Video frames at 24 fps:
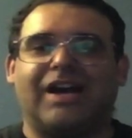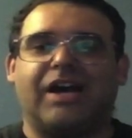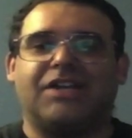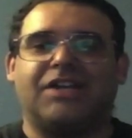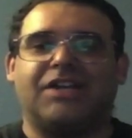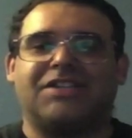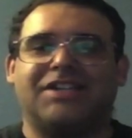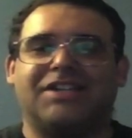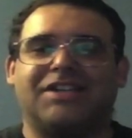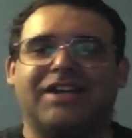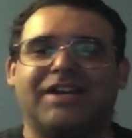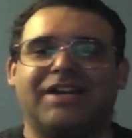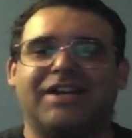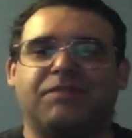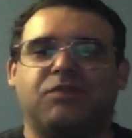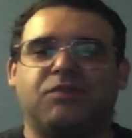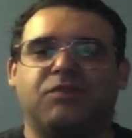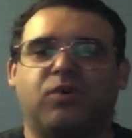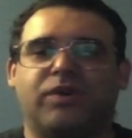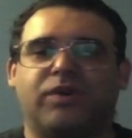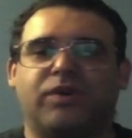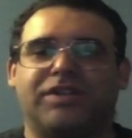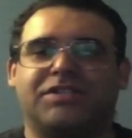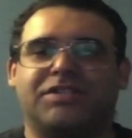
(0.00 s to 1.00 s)
today I'm
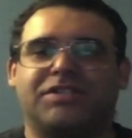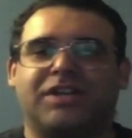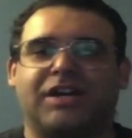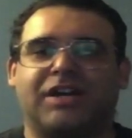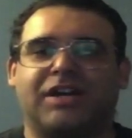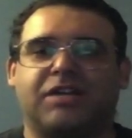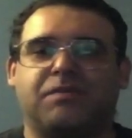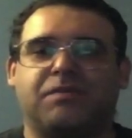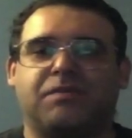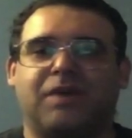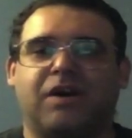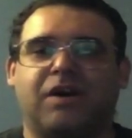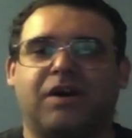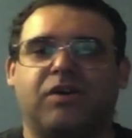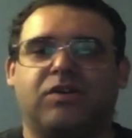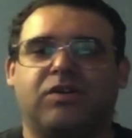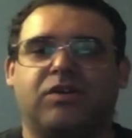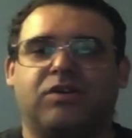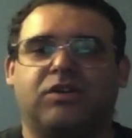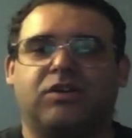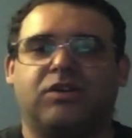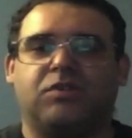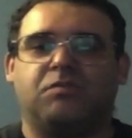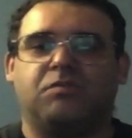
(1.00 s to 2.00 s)
going to talk about
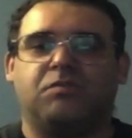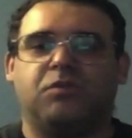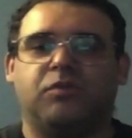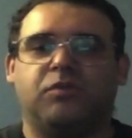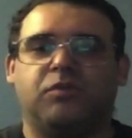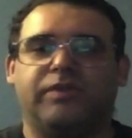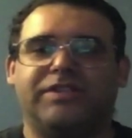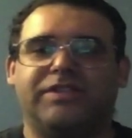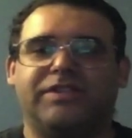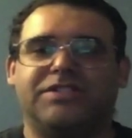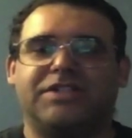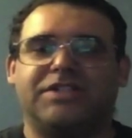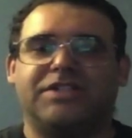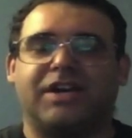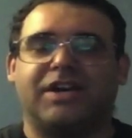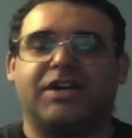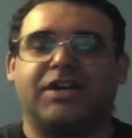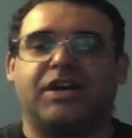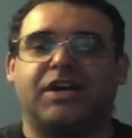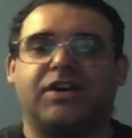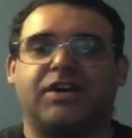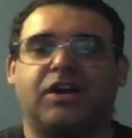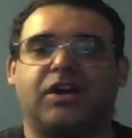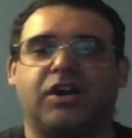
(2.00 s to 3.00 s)
movies I
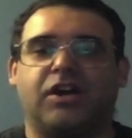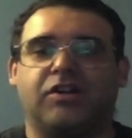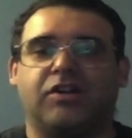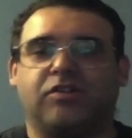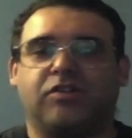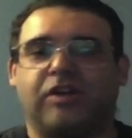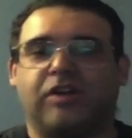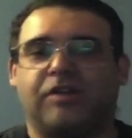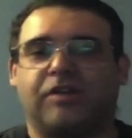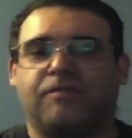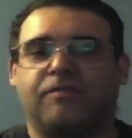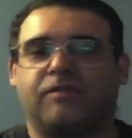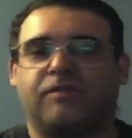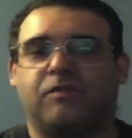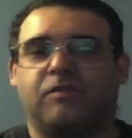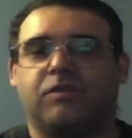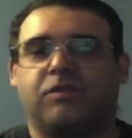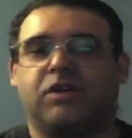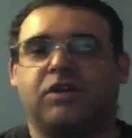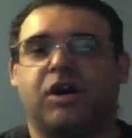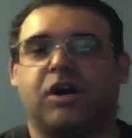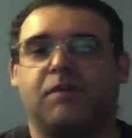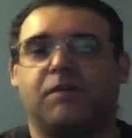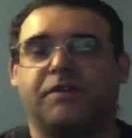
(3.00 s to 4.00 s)
got autographed from
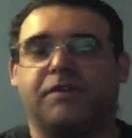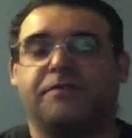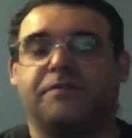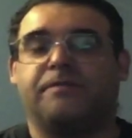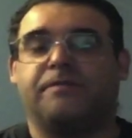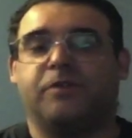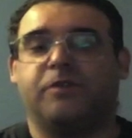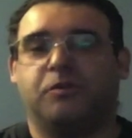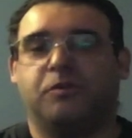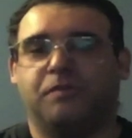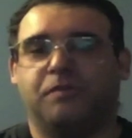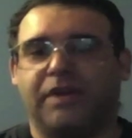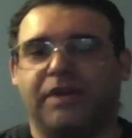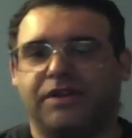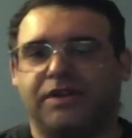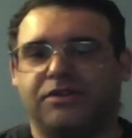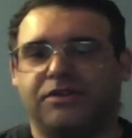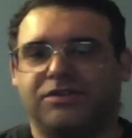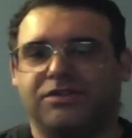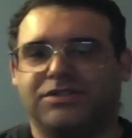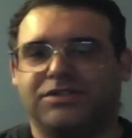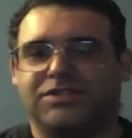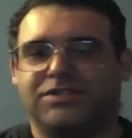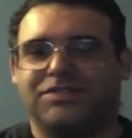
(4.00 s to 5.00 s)
comic
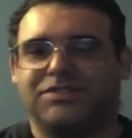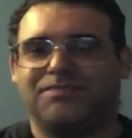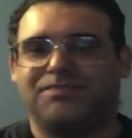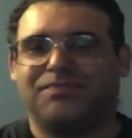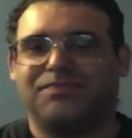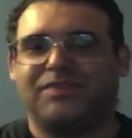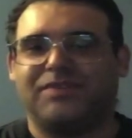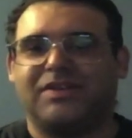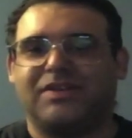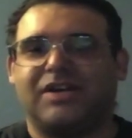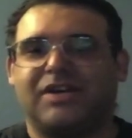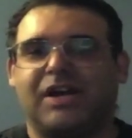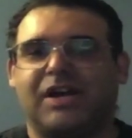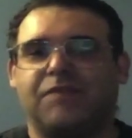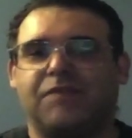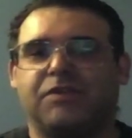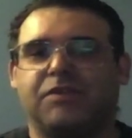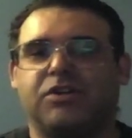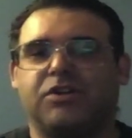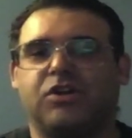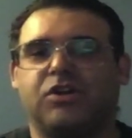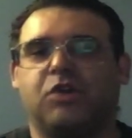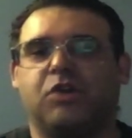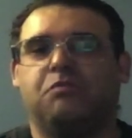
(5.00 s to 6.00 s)
filmmakers. I'm
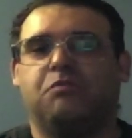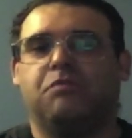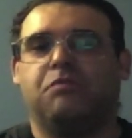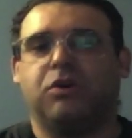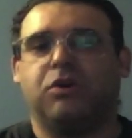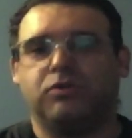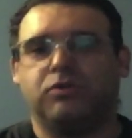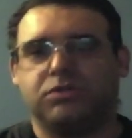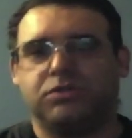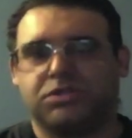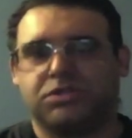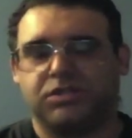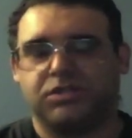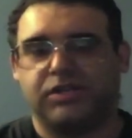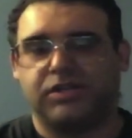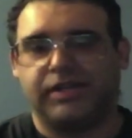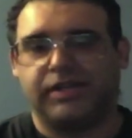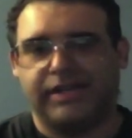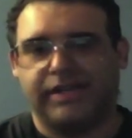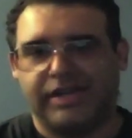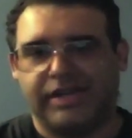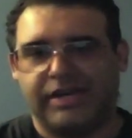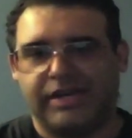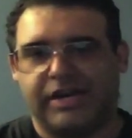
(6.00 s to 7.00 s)
going to go
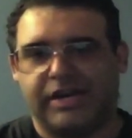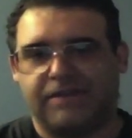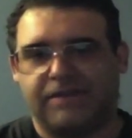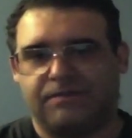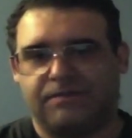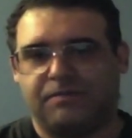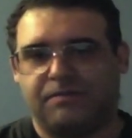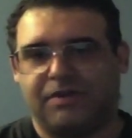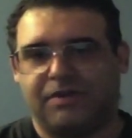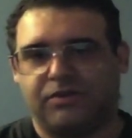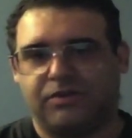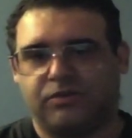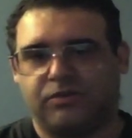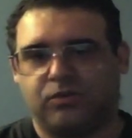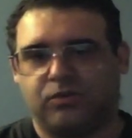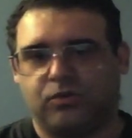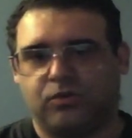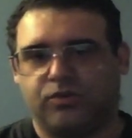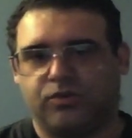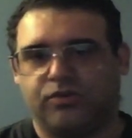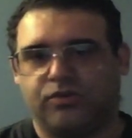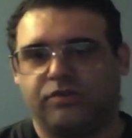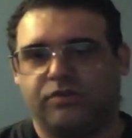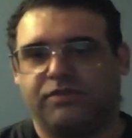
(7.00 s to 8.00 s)
mostly in alphabetical
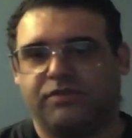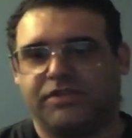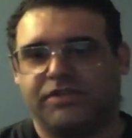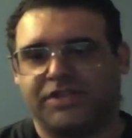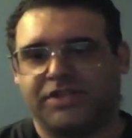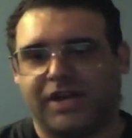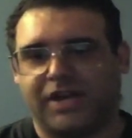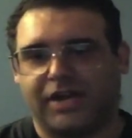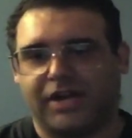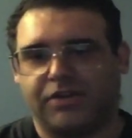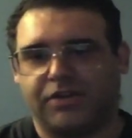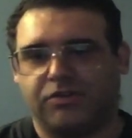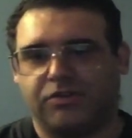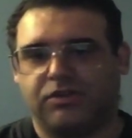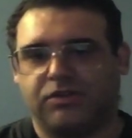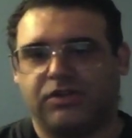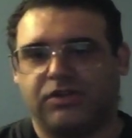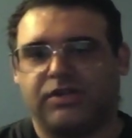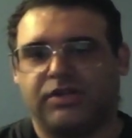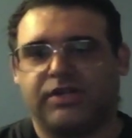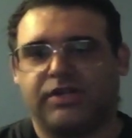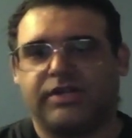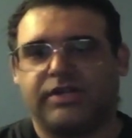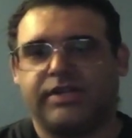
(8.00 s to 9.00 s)
order of the title,
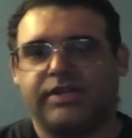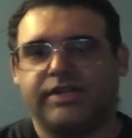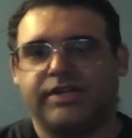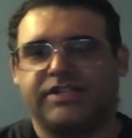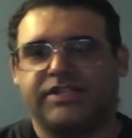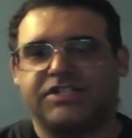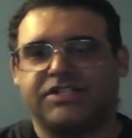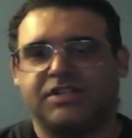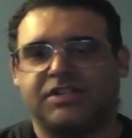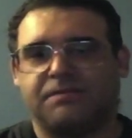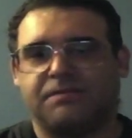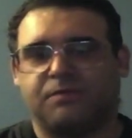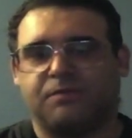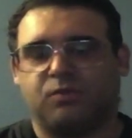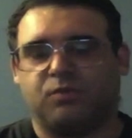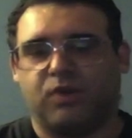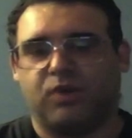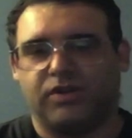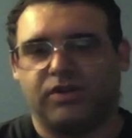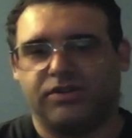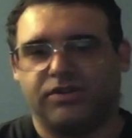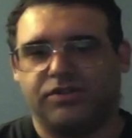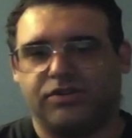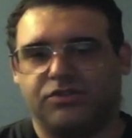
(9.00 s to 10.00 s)
except for
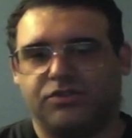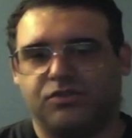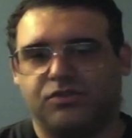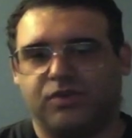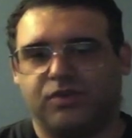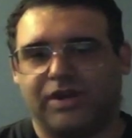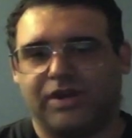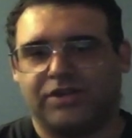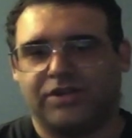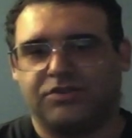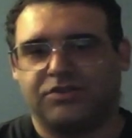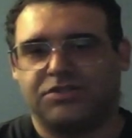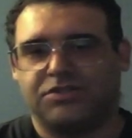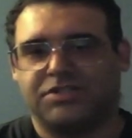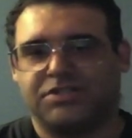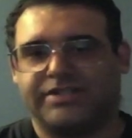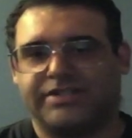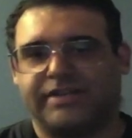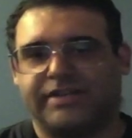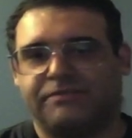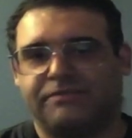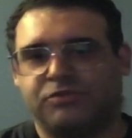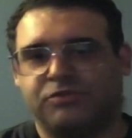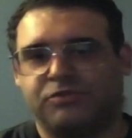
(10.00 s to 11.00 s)
one of the directors because
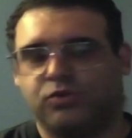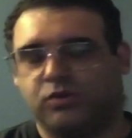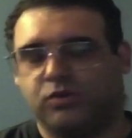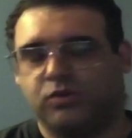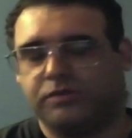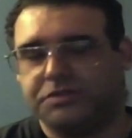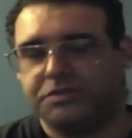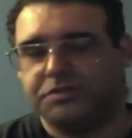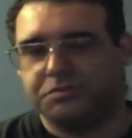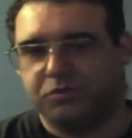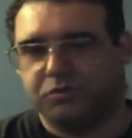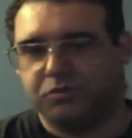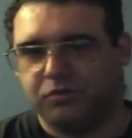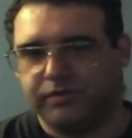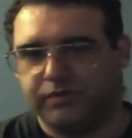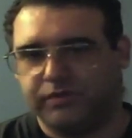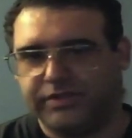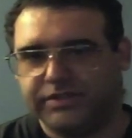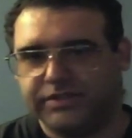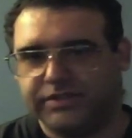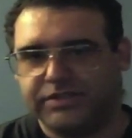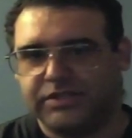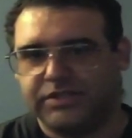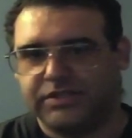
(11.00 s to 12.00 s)
I have two of his
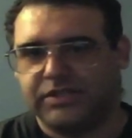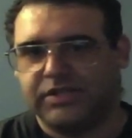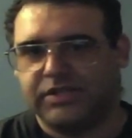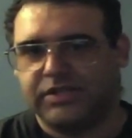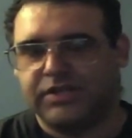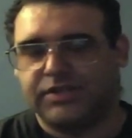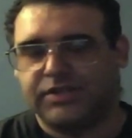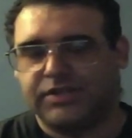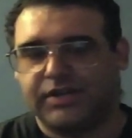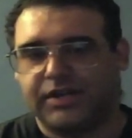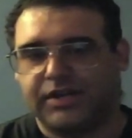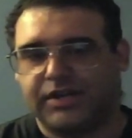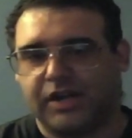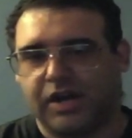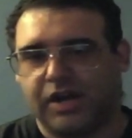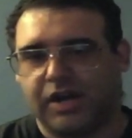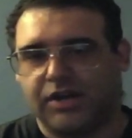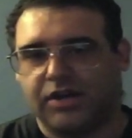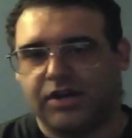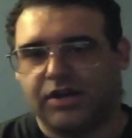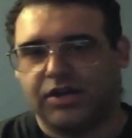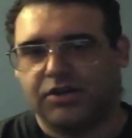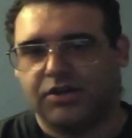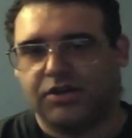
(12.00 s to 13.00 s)
movies that I got
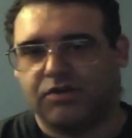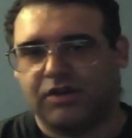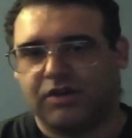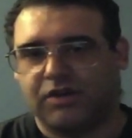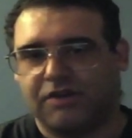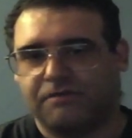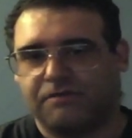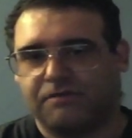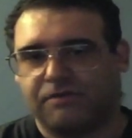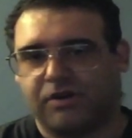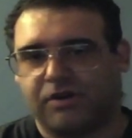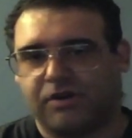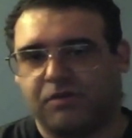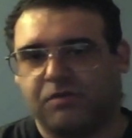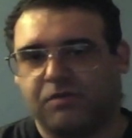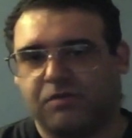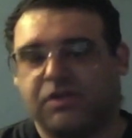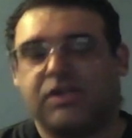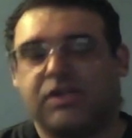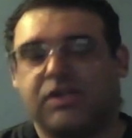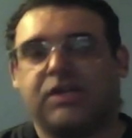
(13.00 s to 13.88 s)
an autograph from,